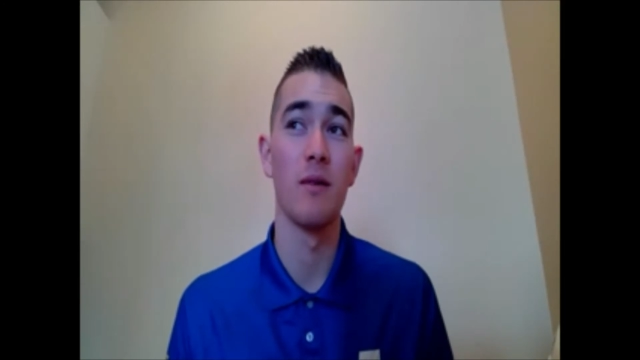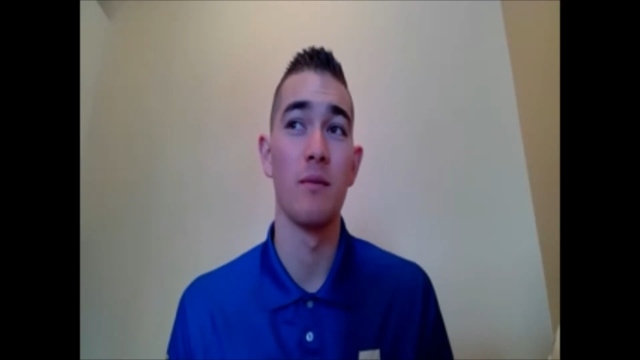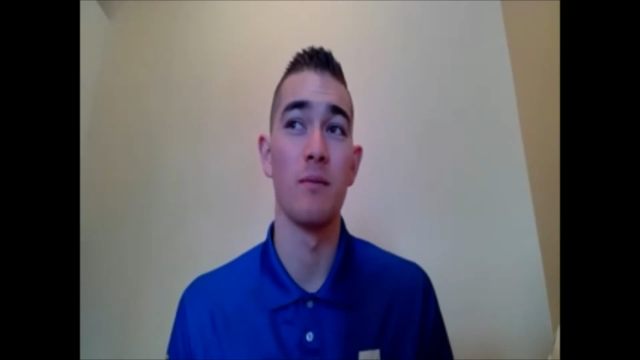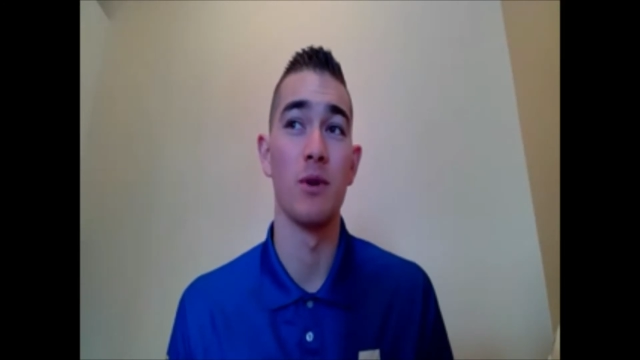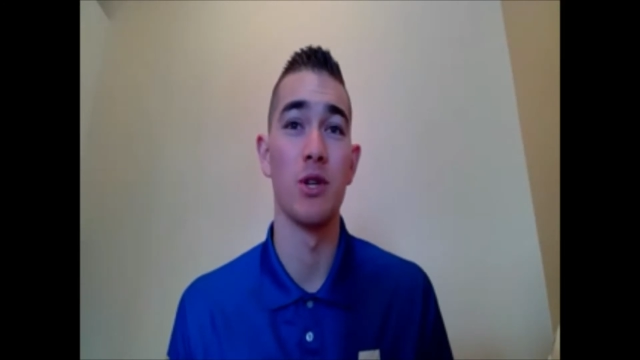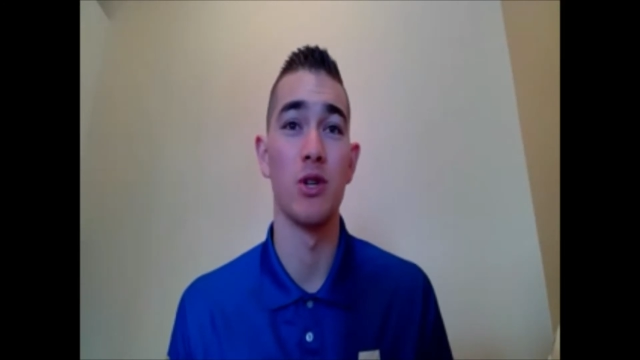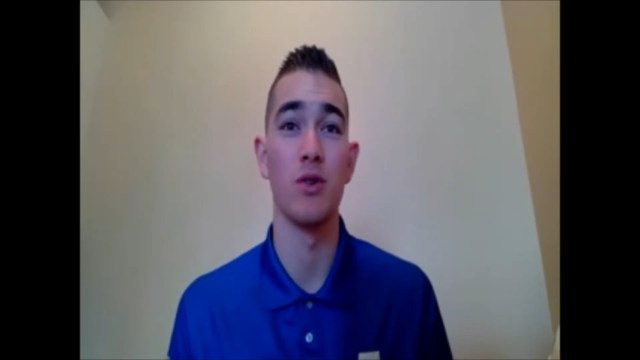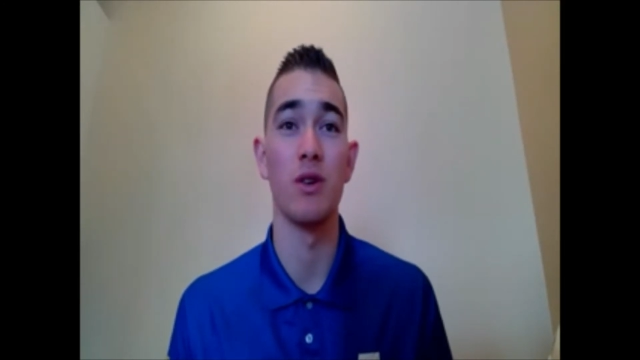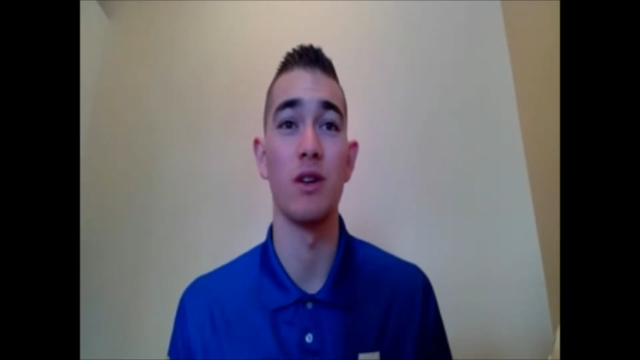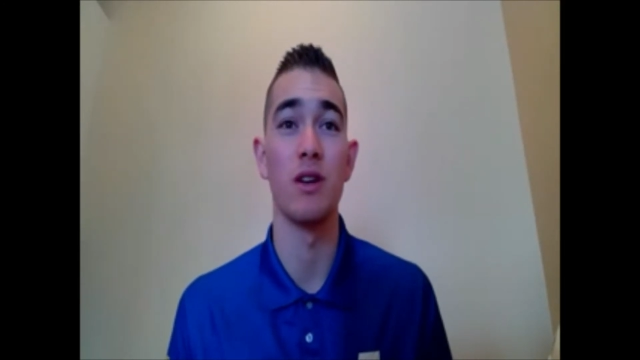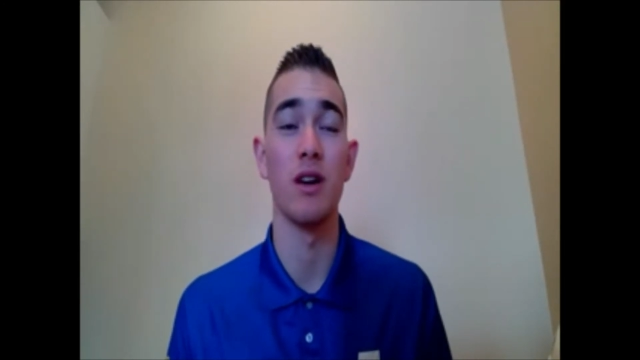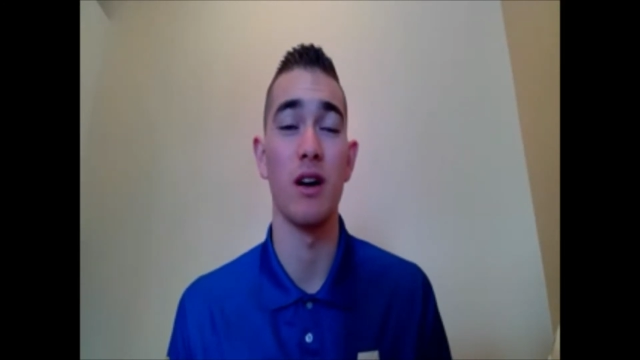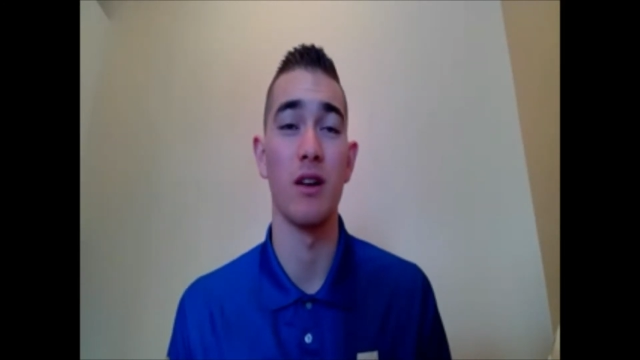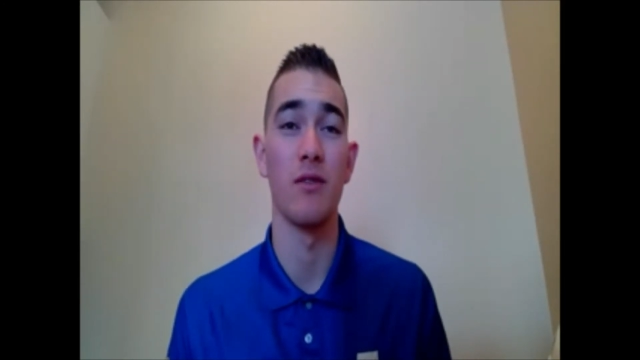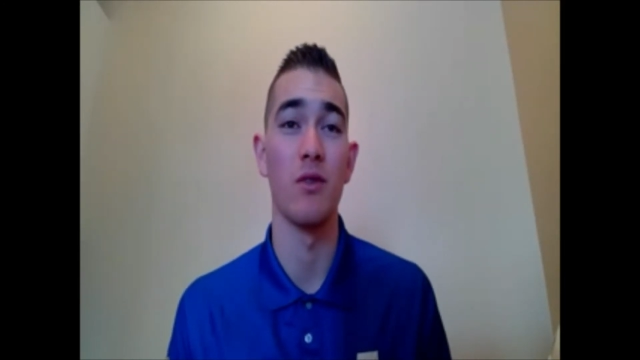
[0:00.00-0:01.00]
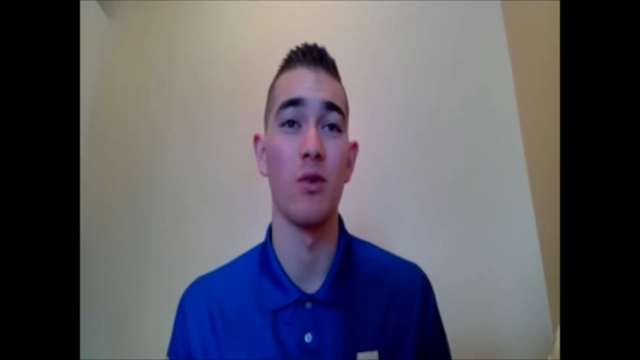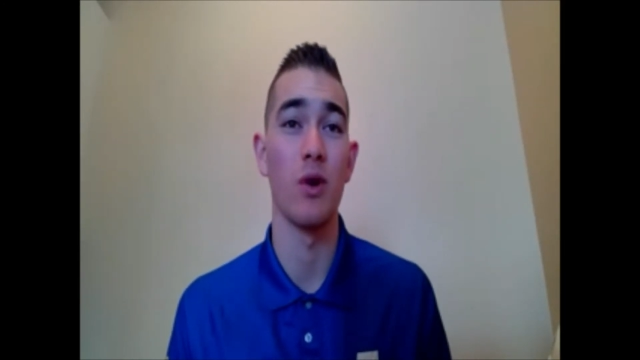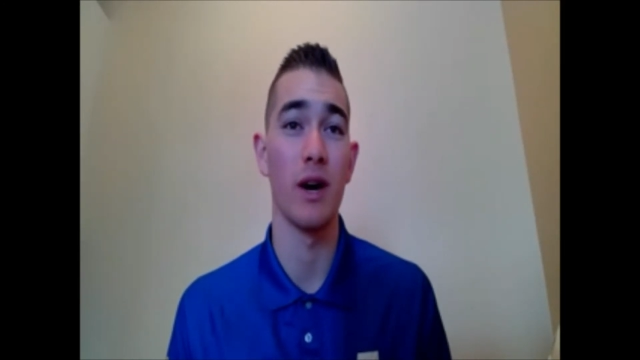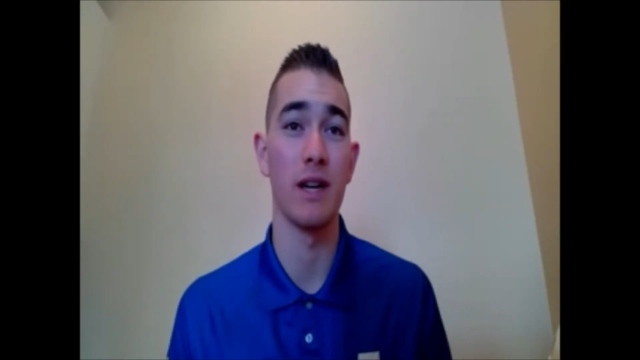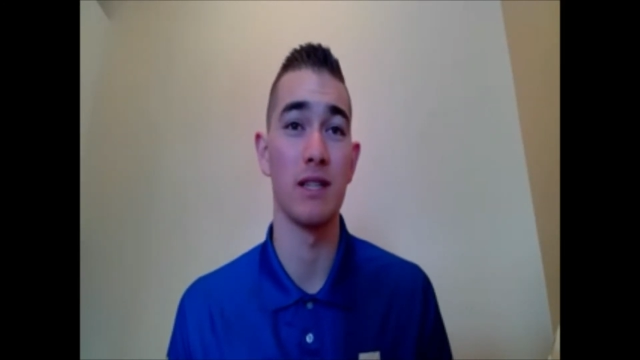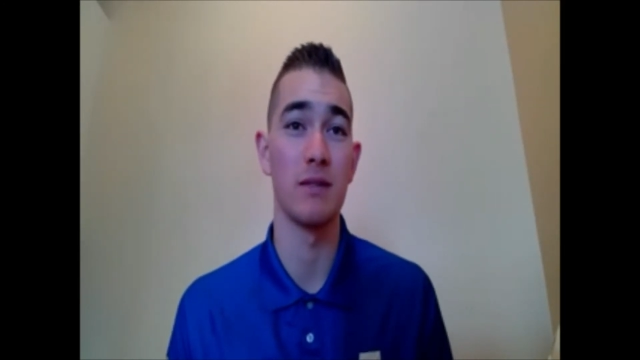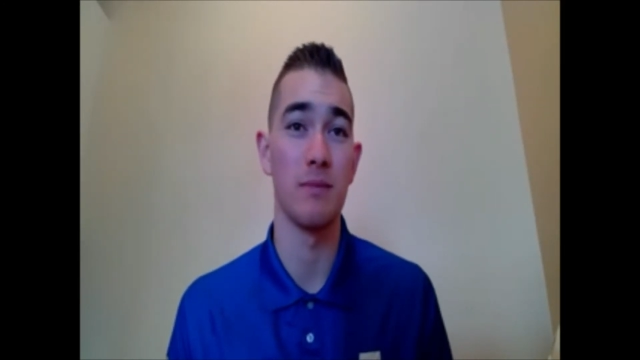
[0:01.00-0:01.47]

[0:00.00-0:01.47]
but you're in a kind of quiet